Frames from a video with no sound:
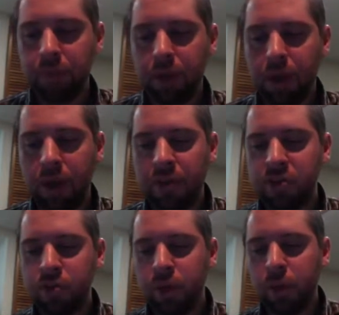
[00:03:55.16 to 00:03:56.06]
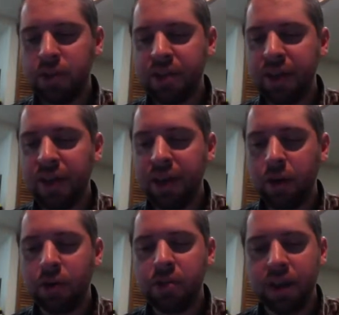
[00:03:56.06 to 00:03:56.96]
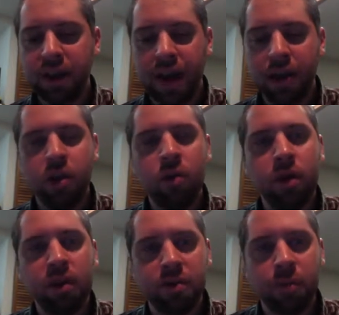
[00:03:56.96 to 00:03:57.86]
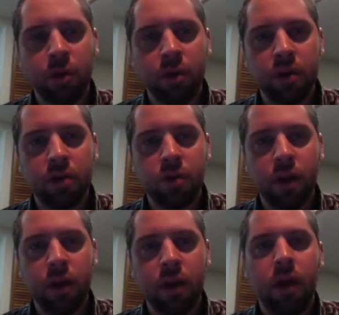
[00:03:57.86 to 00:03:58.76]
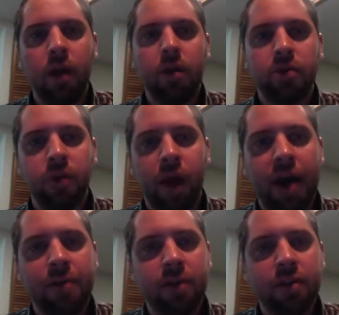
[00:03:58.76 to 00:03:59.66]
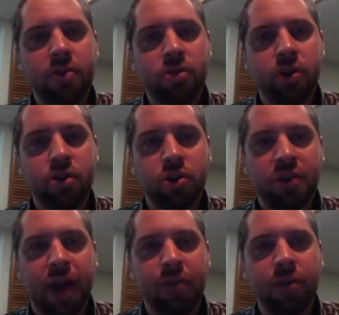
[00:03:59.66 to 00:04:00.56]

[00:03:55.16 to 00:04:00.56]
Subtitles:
this is really what he's getting at here, is that continuity is important as well. So having these traditions, having